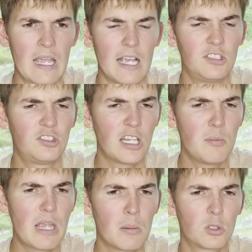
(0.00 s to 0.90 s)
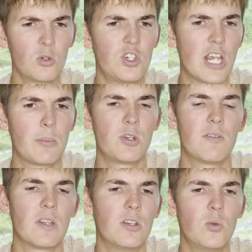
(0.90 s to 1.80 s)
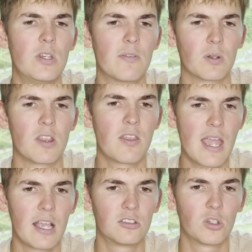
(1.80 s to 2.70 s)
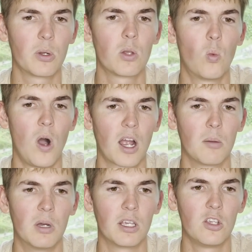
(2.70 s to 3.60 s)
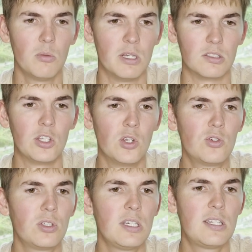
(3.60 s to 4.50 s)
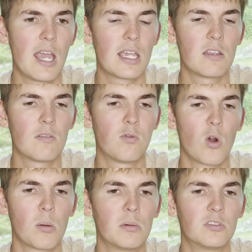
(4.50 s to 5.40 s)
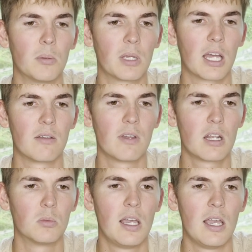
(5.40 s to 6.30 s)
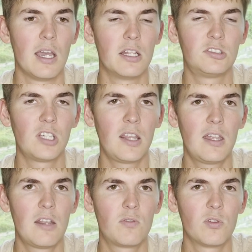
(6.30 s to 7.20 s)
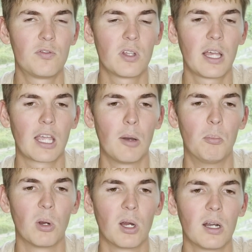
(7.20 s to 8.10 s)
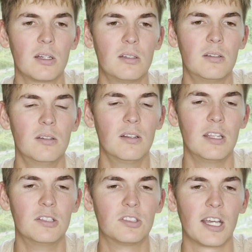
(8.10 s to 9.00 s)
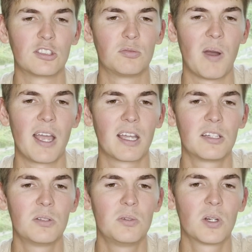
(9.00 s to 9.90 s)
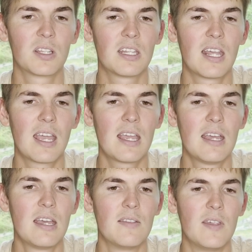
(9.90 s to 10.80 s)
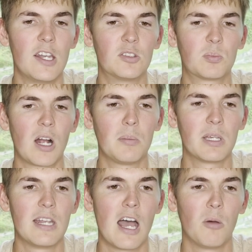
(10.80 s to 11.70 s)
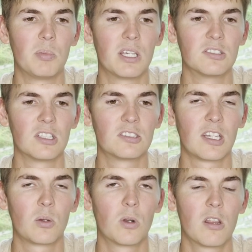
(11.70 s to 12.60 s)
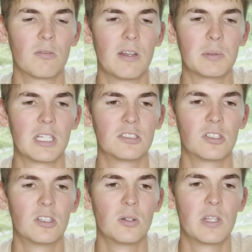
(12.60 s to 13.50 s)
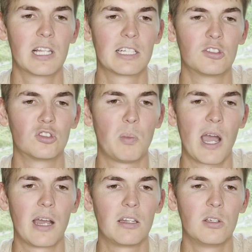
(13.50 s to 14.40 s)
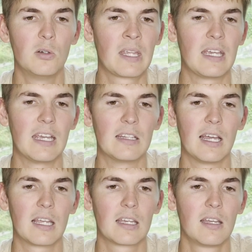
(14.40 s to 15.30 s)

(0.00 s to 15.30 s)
It's said to be able to shapeshift into different things so it can walk among humans, usually taking the form of some kind of animal. And it's said that if you feel like a bird is like spying on you during the day, then it's probably an out because that's like one of their favorite things to do. They like to spy on you and like